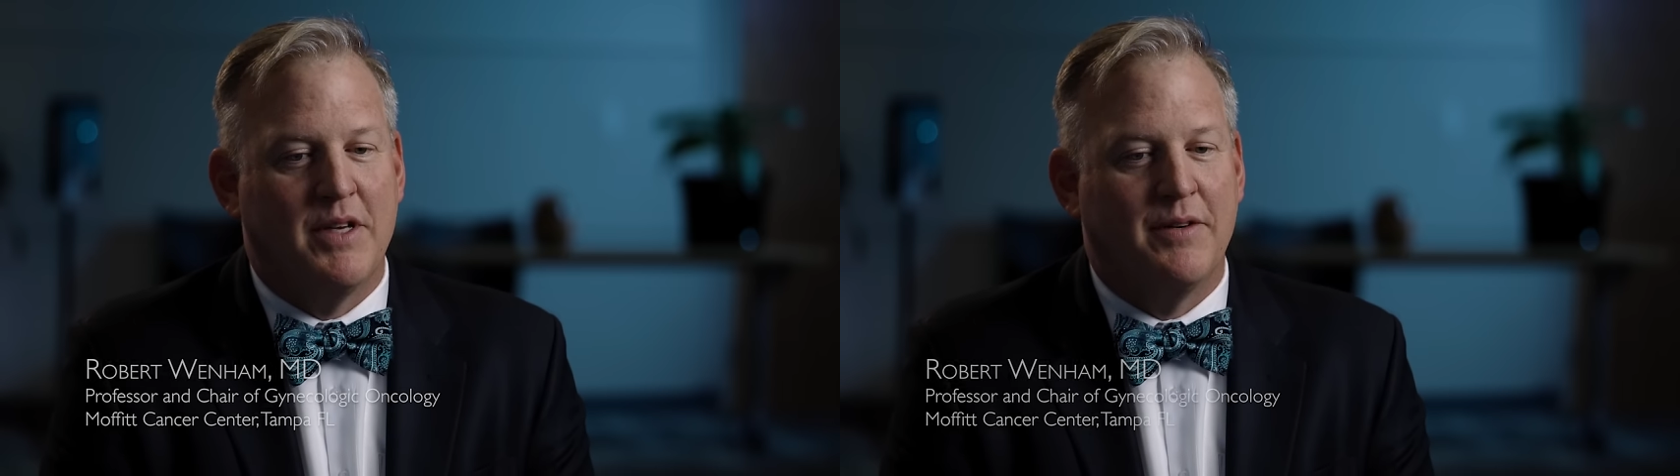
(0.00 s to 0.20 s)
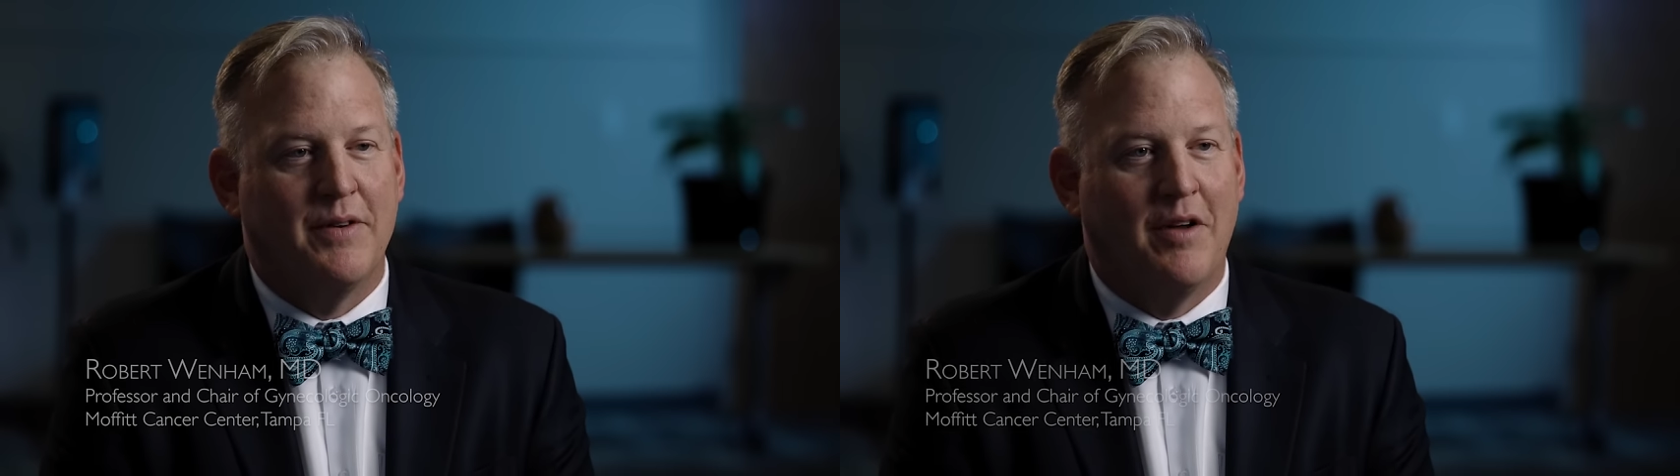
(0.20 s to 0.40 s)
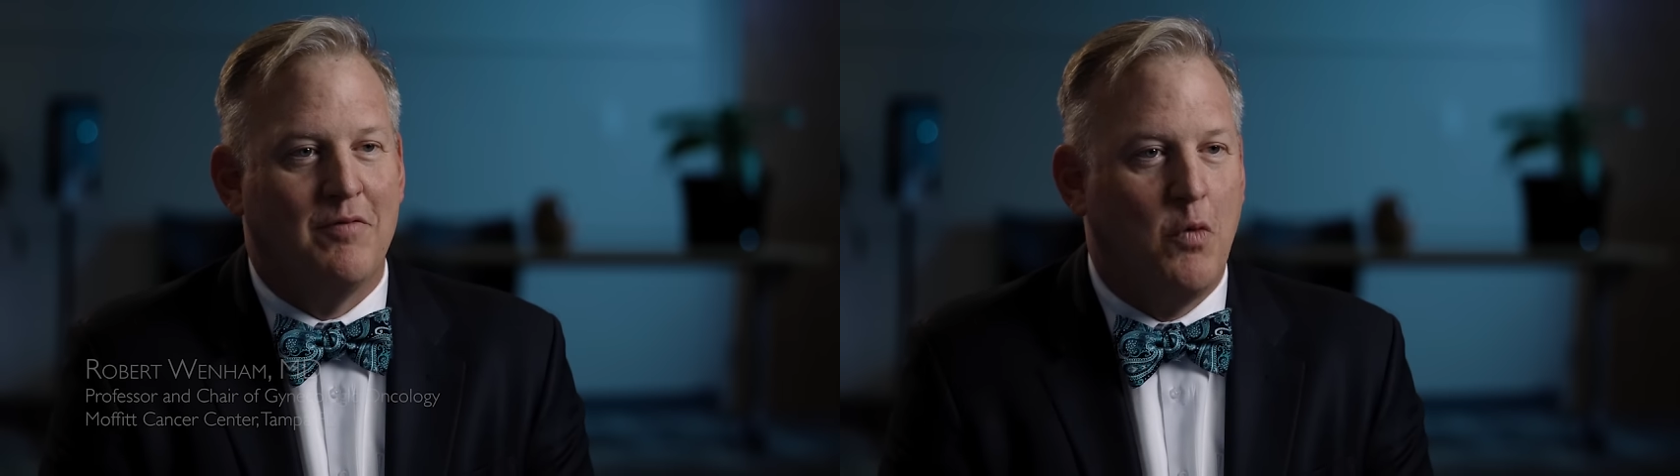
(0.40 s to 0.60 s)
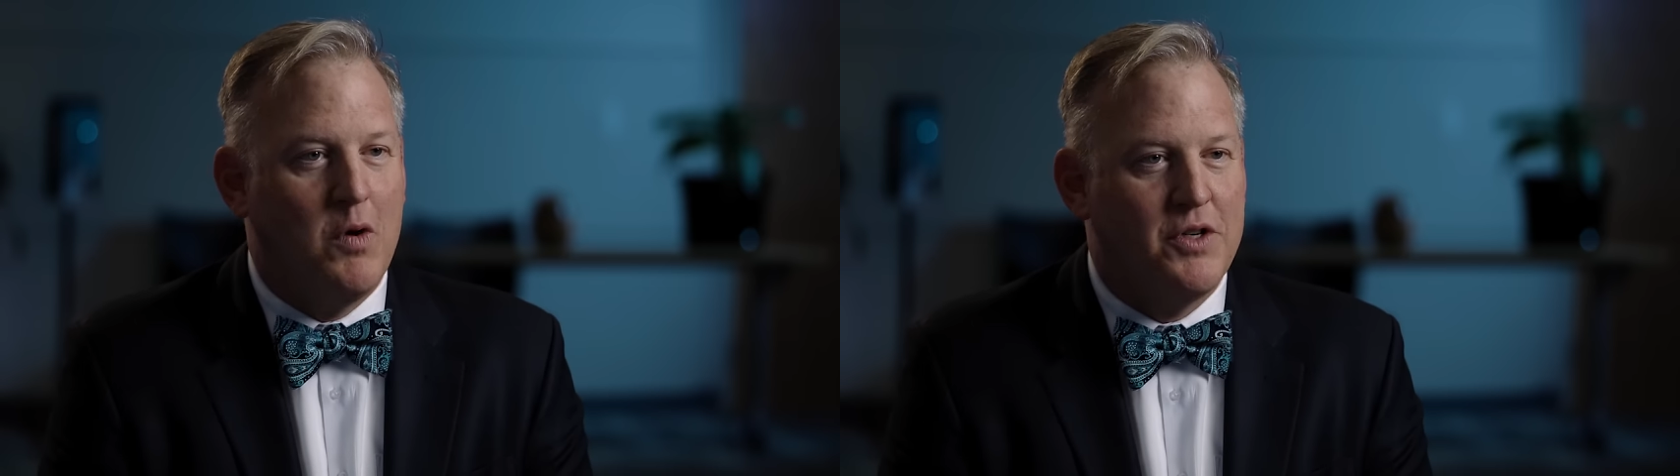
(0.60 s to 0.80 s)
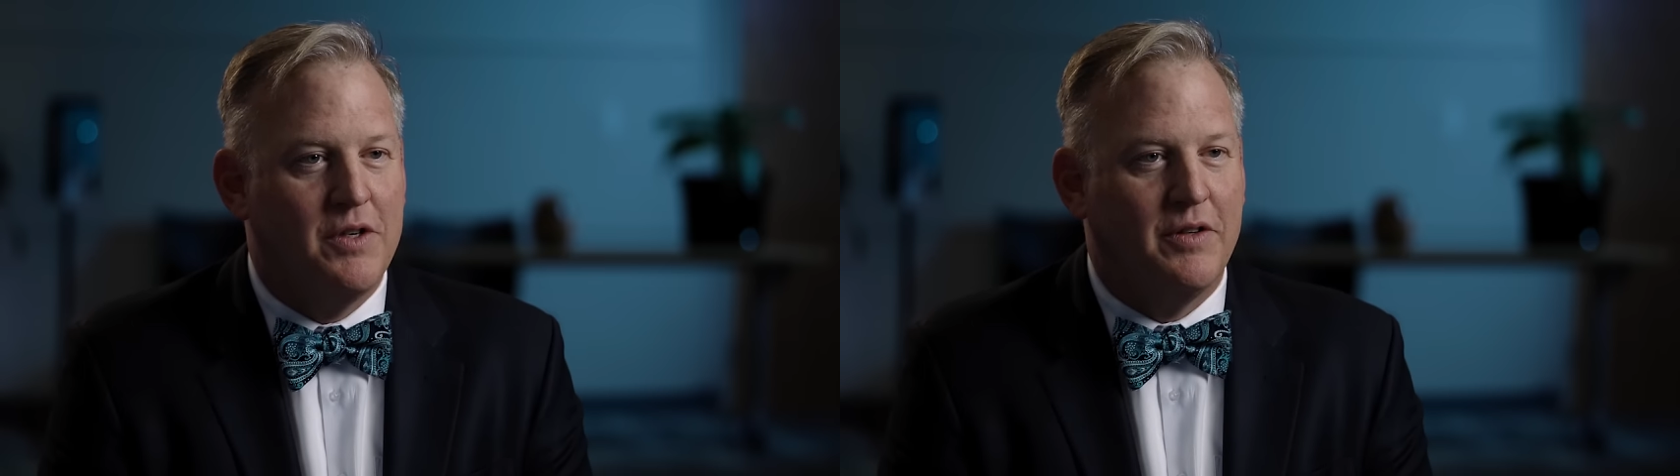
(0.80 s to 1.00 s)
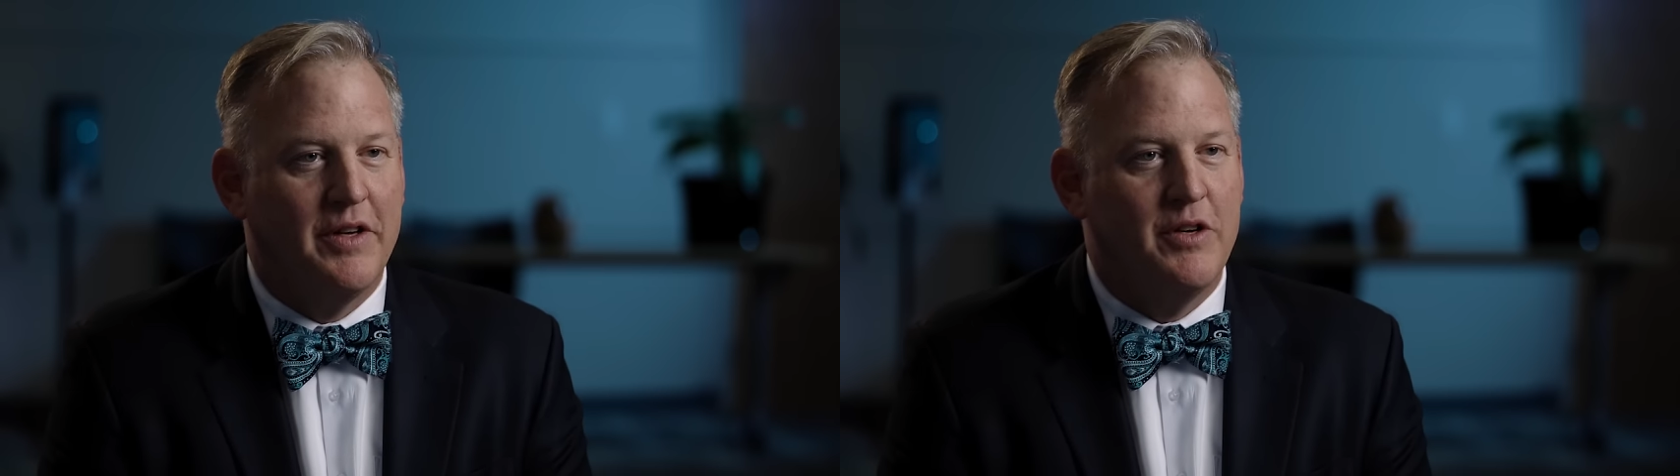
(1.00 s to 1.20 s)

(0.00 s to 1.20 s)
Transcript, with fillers: And unfortunately,